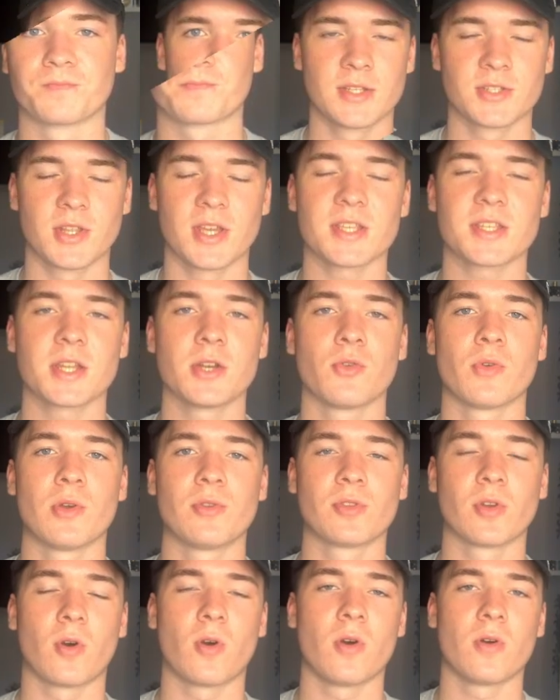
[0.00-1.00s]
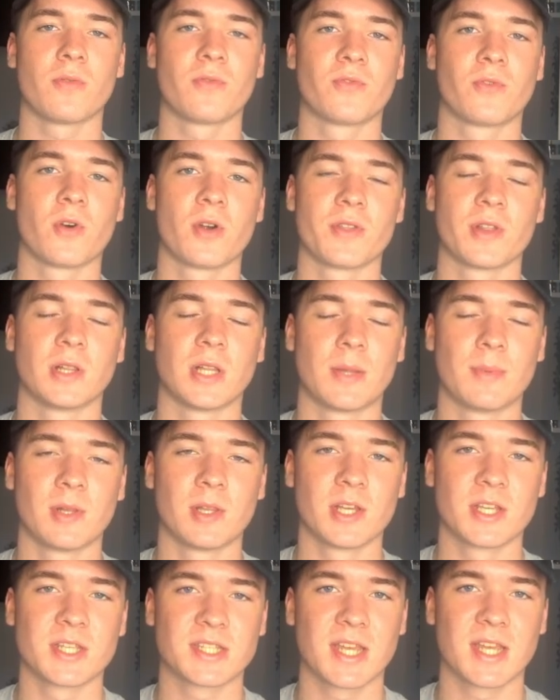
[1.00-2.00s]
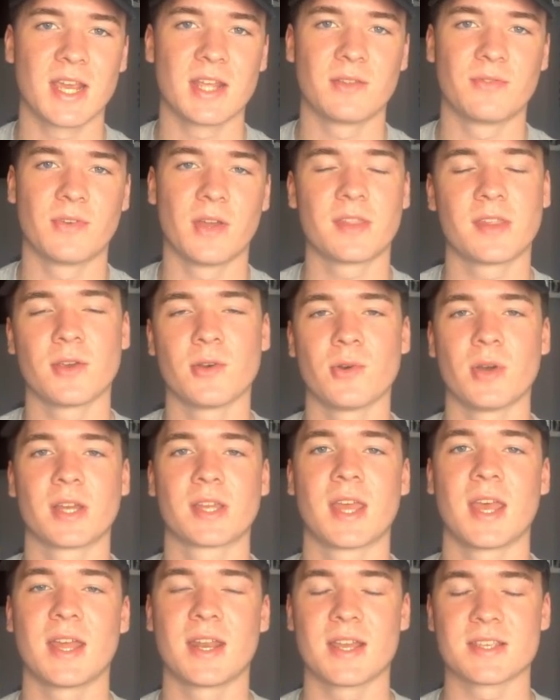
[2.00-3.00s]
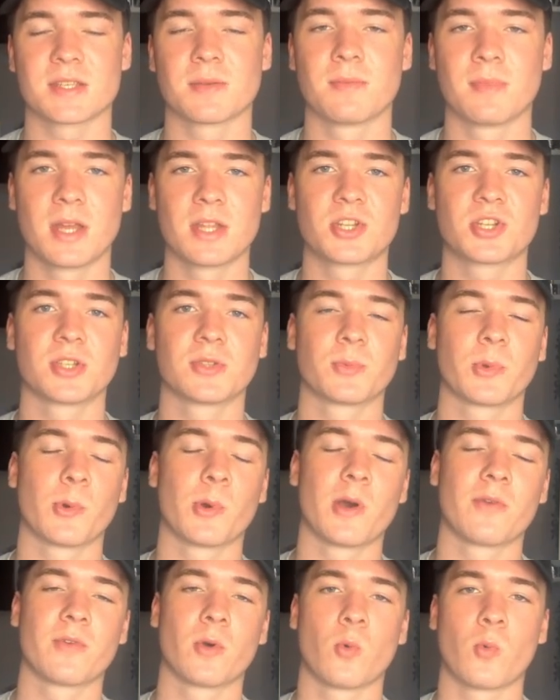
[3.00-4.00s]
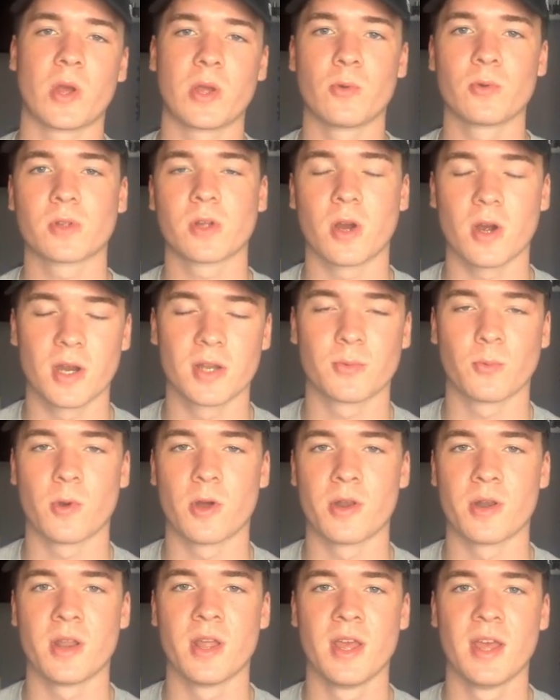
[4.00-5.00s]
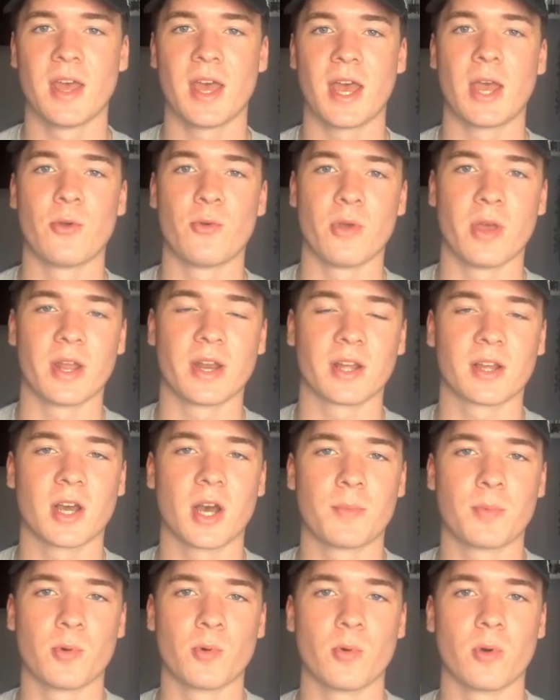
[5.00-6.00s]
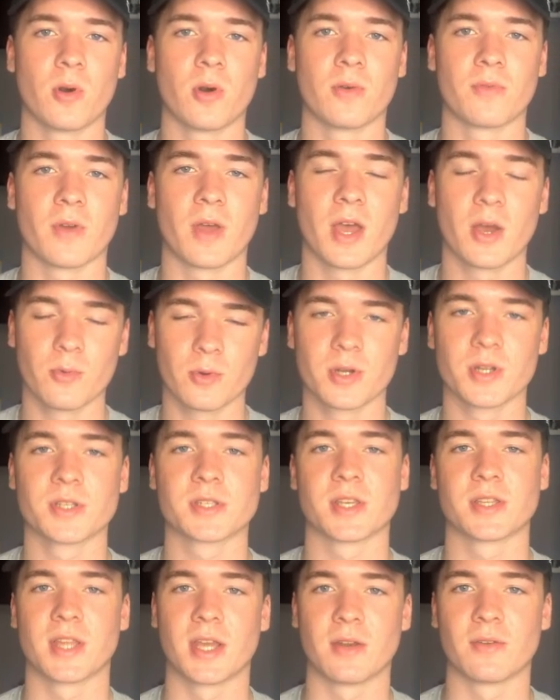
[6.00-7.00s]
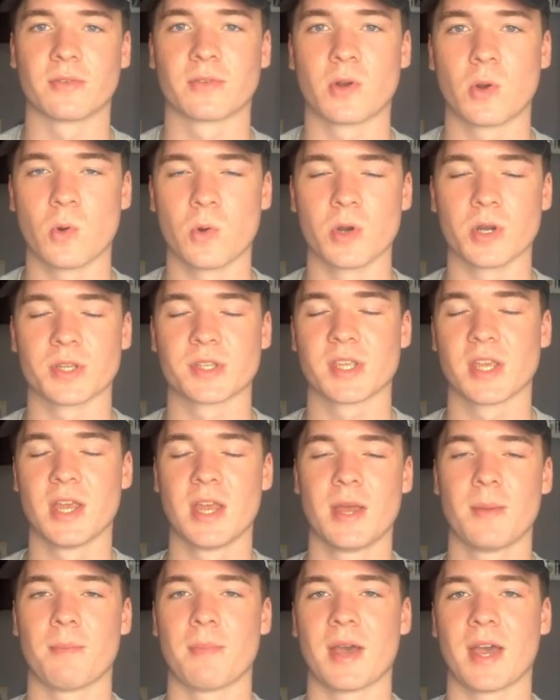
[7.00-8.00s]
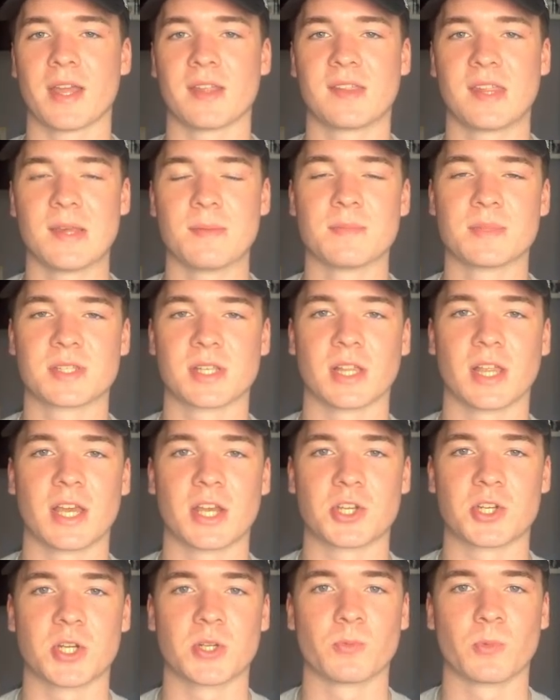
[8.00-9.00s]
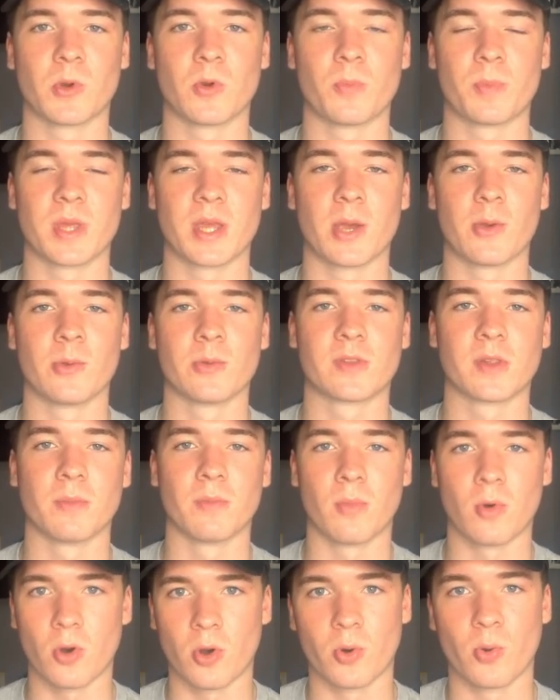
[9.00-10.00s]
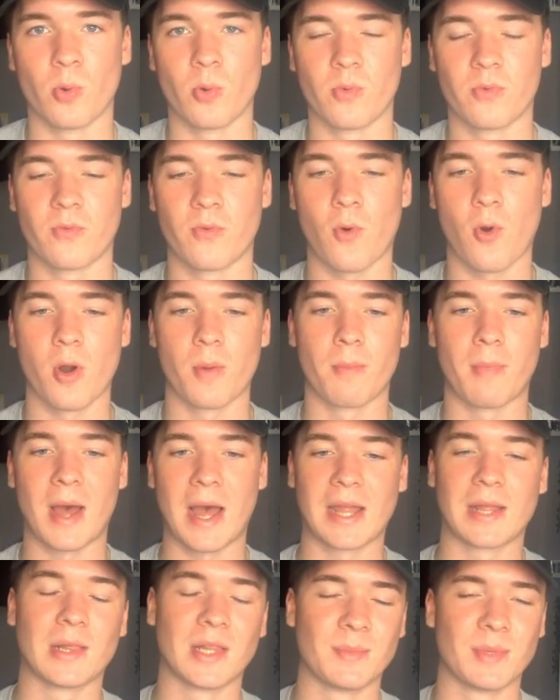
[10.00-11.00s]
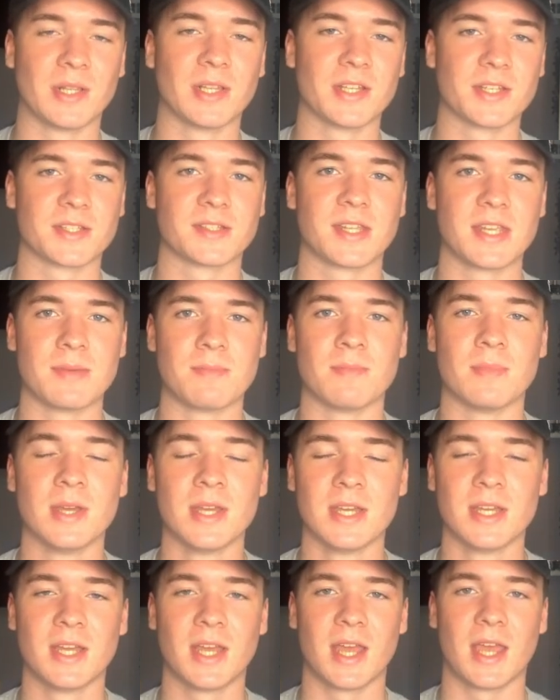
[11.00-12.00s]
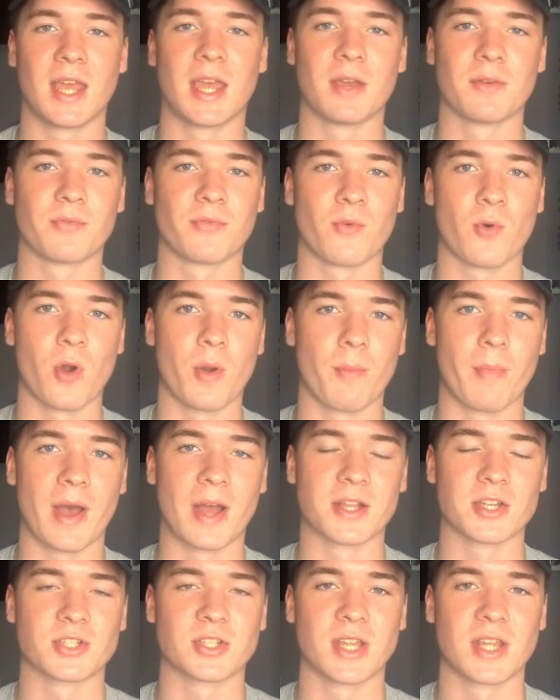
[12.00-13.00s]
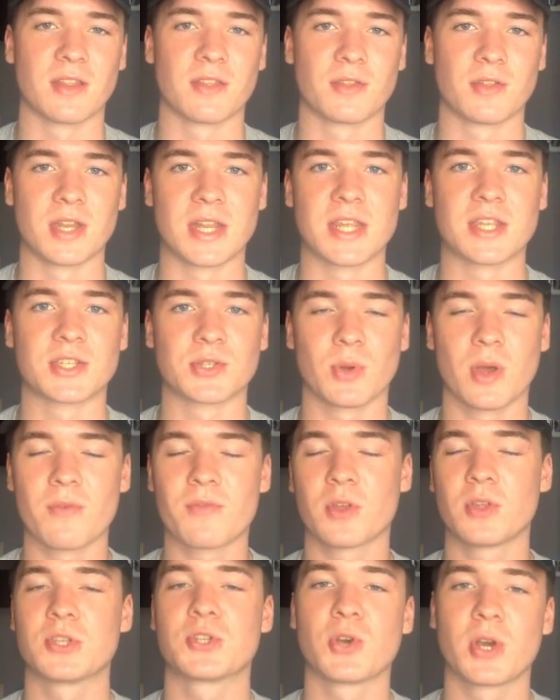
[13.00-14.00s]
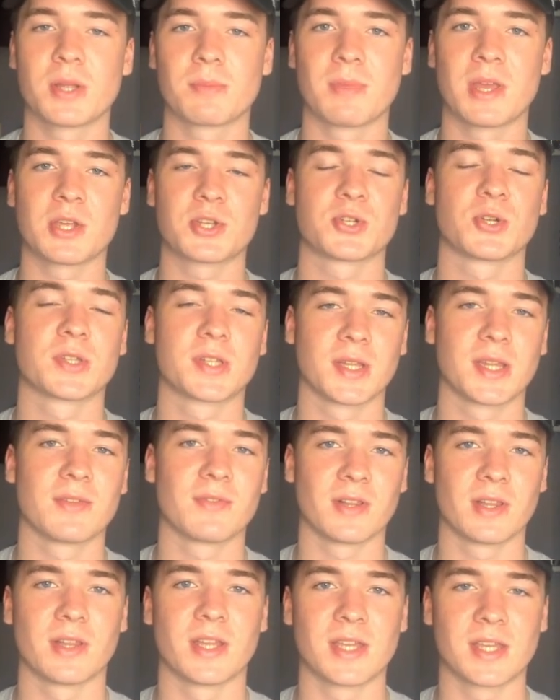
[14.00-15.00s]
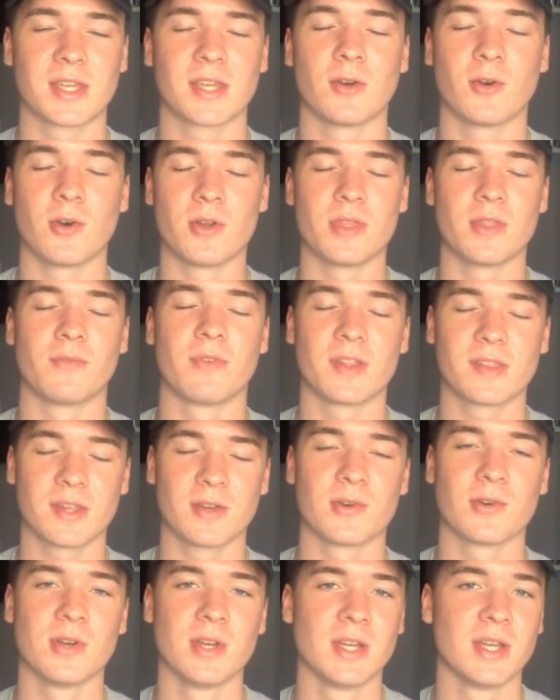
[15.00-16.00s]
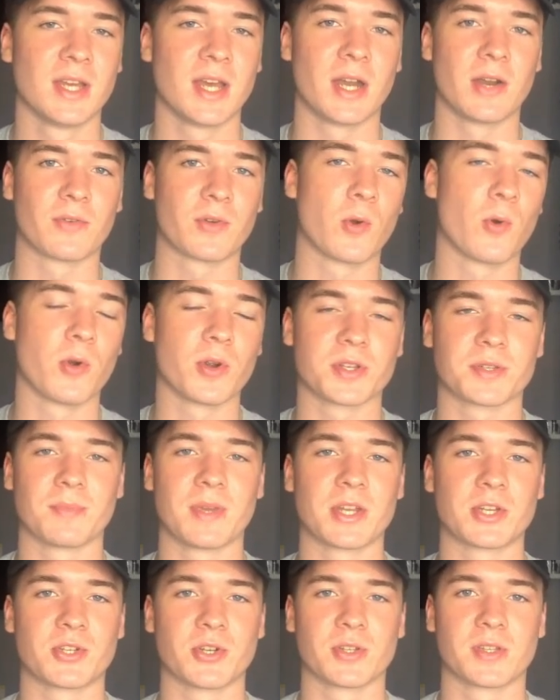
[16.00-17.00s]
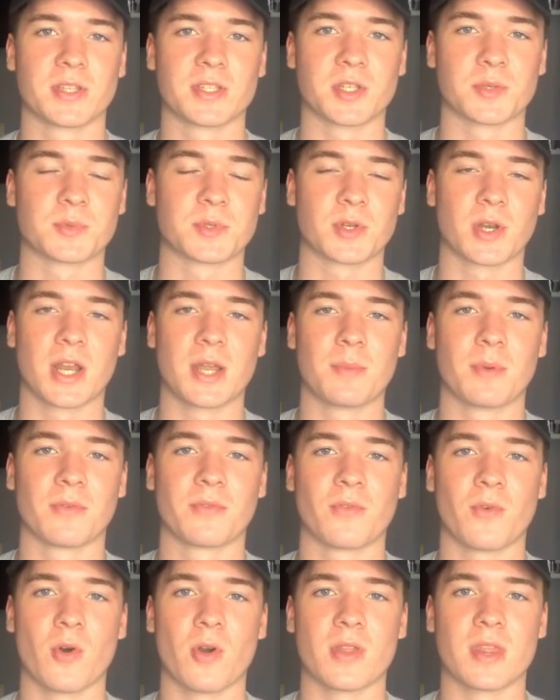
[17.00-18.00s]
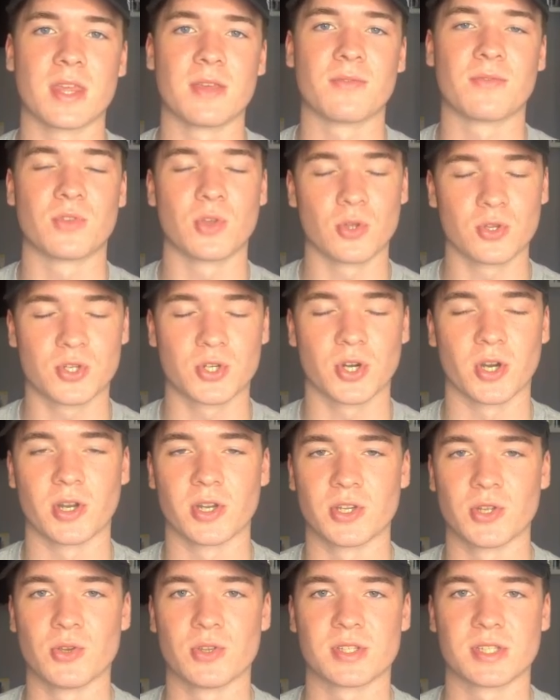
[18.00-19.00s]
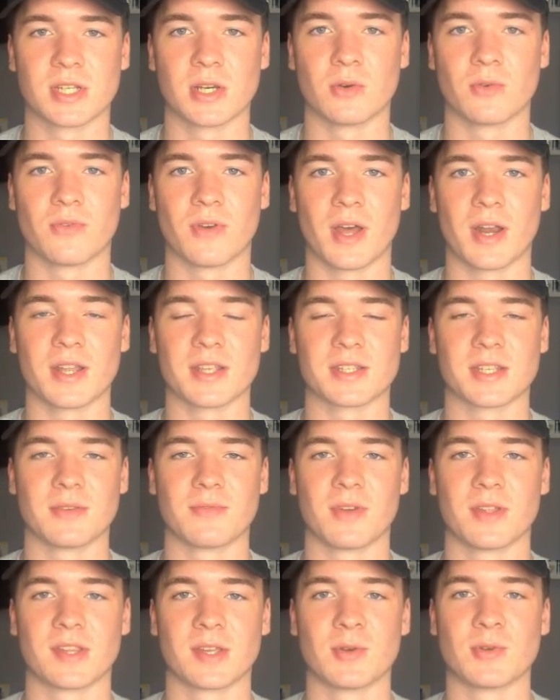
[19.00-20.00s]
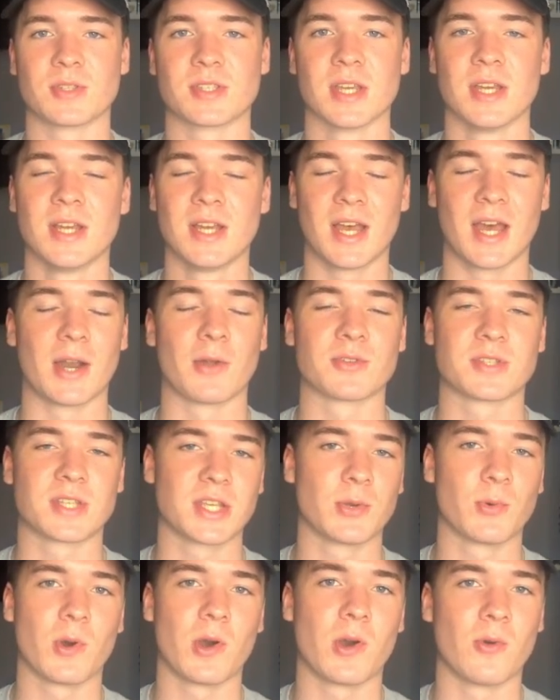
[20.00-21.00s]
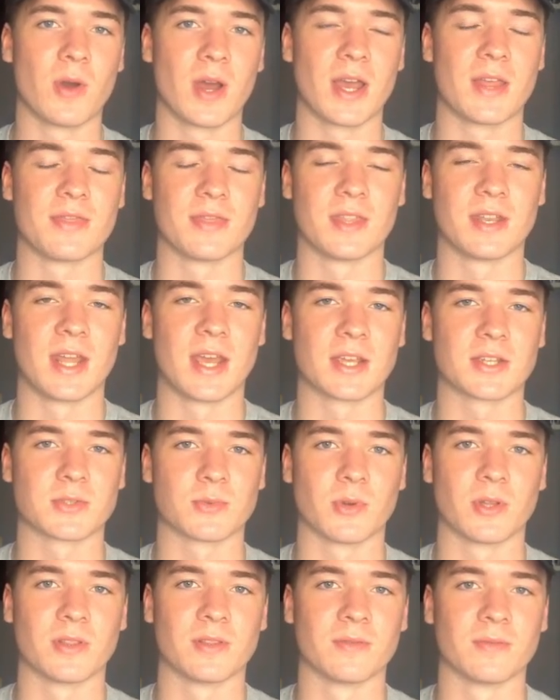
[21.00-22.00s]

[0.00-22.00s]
So that's going to round it off for the Limitless Guide video. Again, as I mentioned, we will have a wildcard one out in a couple of hours, and then of course my team selection will be out tomorrow for my Limitless team for Matchday 3. So if you enjoyed, make sure to leave a like on the video, and of course make sure to subscribe for the future UCL Fantasy videos, and I'll see you all in the next one.